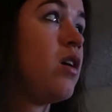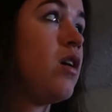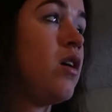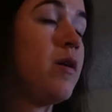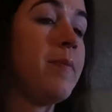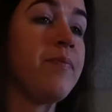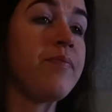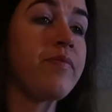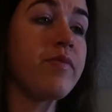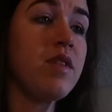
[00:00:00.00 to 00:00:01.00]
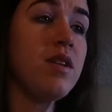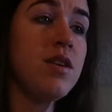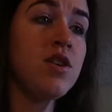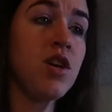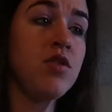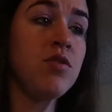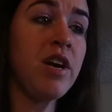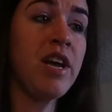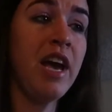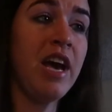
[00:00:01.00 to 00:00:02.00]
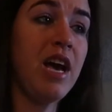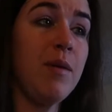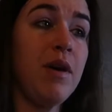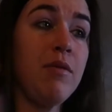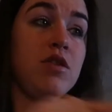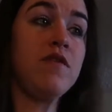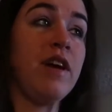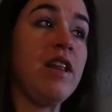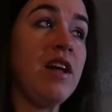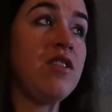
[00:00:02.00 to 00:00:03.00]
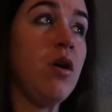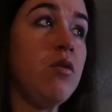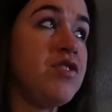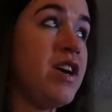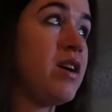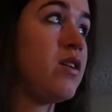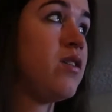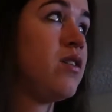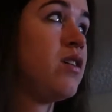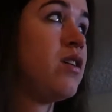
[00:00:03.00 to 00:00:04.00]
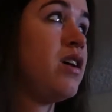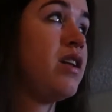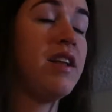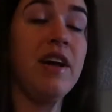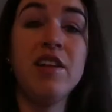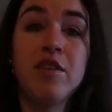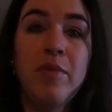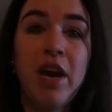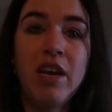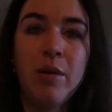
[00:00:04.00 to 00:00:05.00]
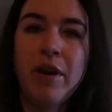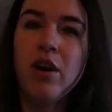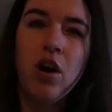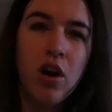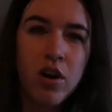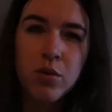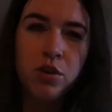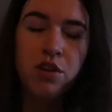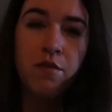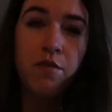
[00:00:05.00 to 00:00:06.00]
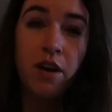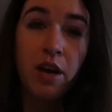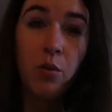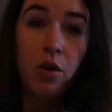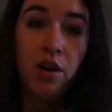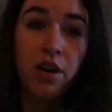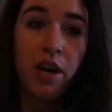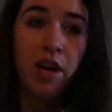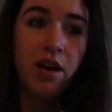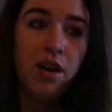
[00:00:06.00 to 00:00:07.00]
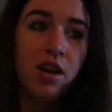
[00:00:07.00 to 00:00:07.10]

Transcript: So I took a cab, I was finally at the hotel, then I had to pay, and then my card wasn't fucking working.